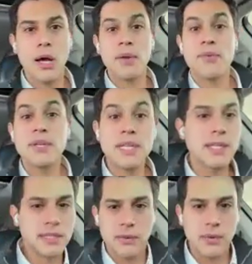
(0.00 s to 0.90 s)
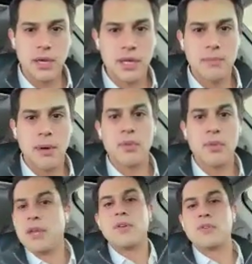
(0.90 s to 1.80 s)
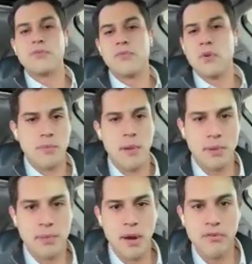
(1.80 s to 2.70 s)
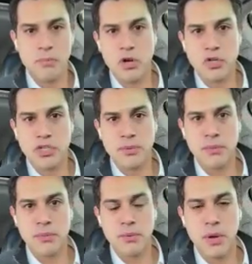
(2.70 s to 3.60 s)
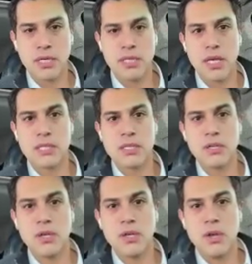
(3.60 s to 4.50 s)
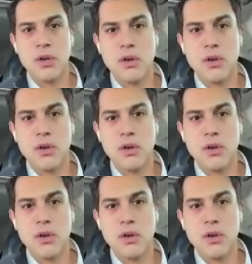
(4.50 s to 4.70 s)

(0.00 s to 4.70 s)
But if it doesn't, then we need to come up with a different form of public-private partnership that we want to test.